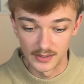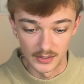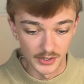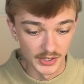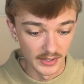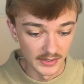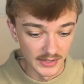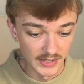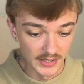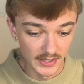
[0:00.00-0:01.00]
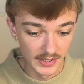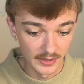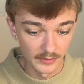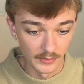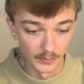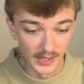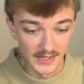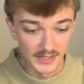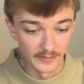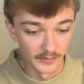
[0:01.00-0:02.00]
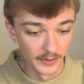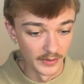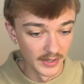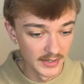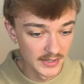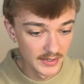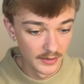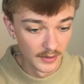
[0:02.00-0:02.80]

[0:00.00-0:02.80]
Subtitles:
As you can see, we're blasting through these.